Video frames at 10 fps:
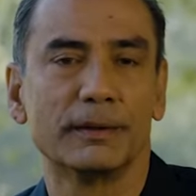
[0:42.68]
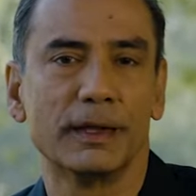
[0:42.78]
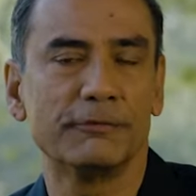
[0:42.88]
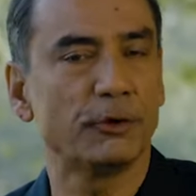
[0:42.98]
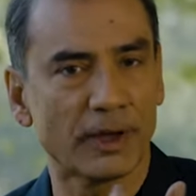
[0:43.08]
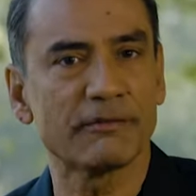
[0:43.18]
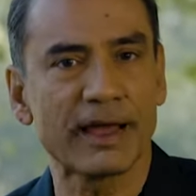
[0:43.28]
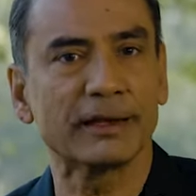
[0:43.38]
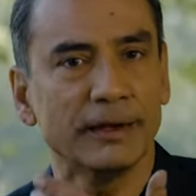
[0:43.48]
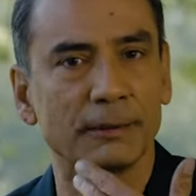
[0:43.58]
if you have
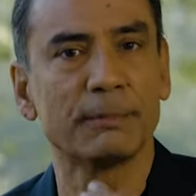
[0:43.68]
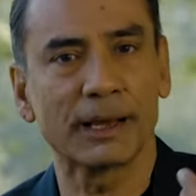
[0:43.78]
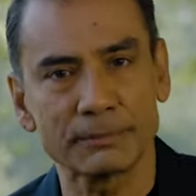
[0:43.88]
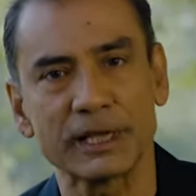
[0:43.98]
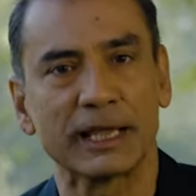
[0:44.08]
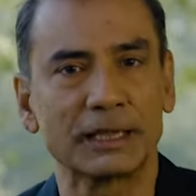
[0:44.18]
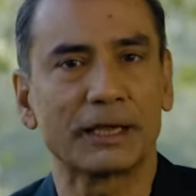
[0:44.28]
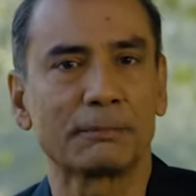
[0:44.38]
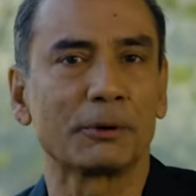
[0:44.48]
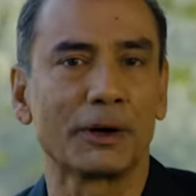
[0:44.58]
acne, it becomes a
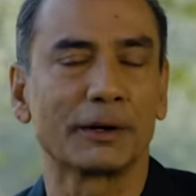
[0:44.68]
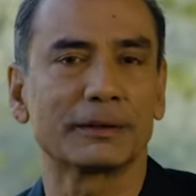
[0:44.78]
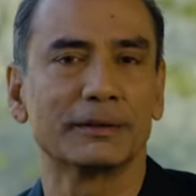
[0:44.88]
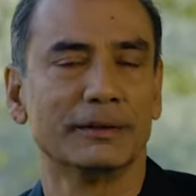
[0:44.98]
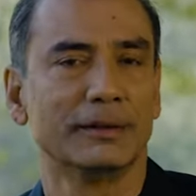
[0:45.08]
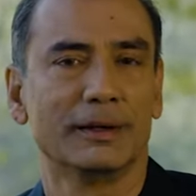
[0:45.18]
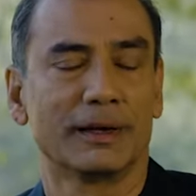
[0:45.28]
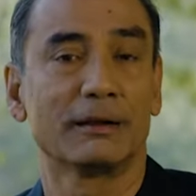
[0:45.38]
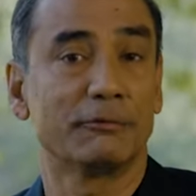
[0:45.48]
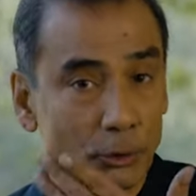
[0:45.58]
healthcare product.
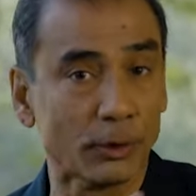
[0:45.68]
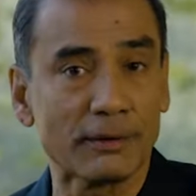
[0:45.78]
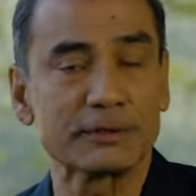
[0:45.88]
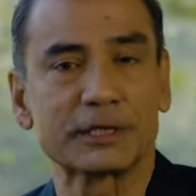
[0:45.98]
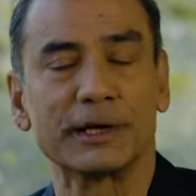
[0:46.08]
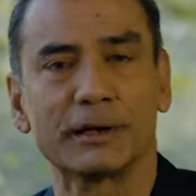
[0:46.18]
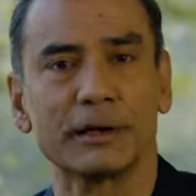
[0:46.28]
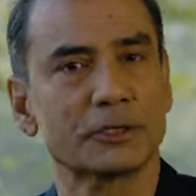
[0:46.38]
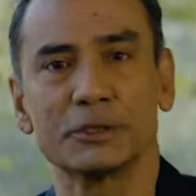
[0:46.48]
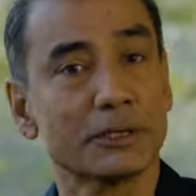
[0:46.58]
And if you don't have a skin
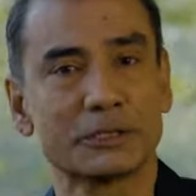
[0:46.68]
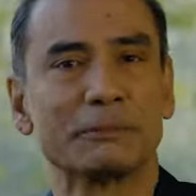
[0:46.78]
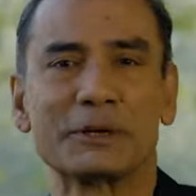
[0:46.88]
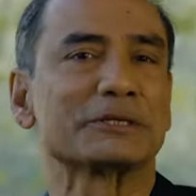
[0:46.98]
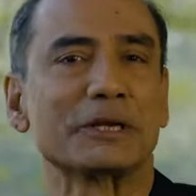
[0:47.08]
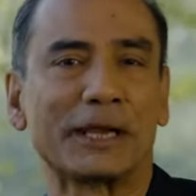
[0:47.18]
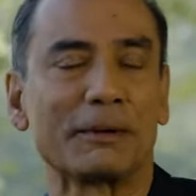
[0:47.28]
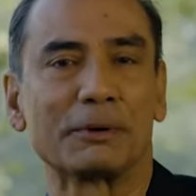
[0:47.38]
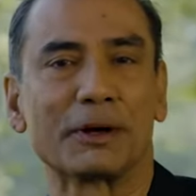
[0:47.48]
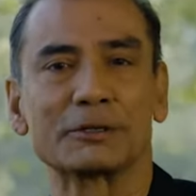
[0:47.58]
condition, it's a personal
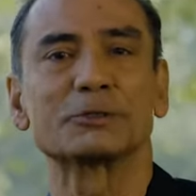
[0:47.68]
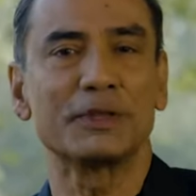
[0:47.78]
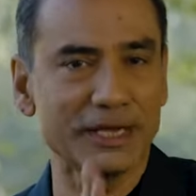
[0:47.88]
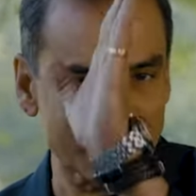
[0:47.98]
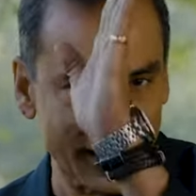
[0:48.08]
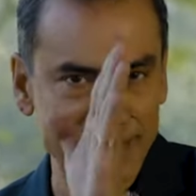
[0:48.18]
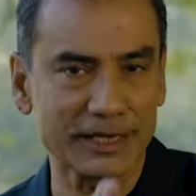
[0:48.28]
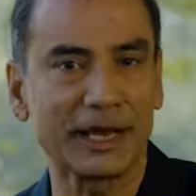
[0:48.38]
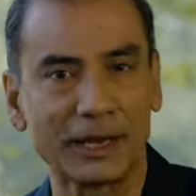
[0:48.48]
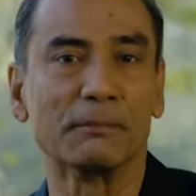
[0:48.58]
care product. So these lines
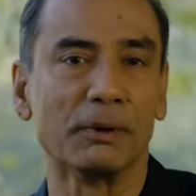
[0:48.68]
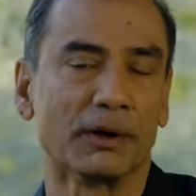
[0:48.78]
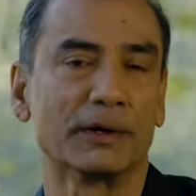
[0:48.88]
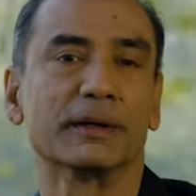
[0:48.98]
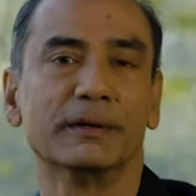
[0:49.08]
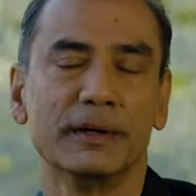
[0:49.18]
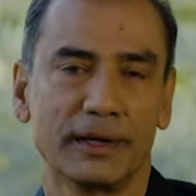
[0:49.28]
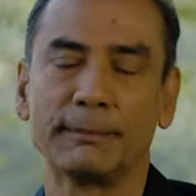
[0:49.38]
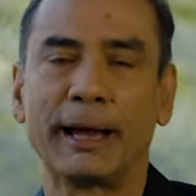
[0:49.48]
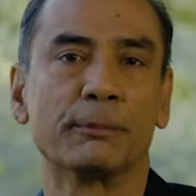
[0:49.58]
are getting blurred,
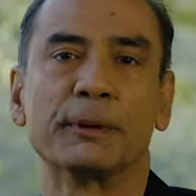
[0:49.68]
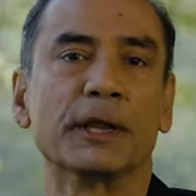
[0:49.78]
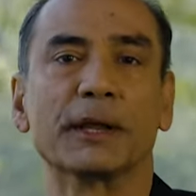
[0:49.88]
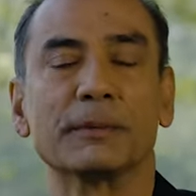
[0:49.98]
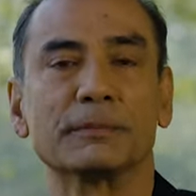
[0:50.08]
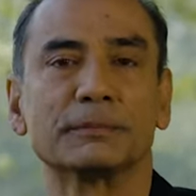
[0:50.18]
in my opinion.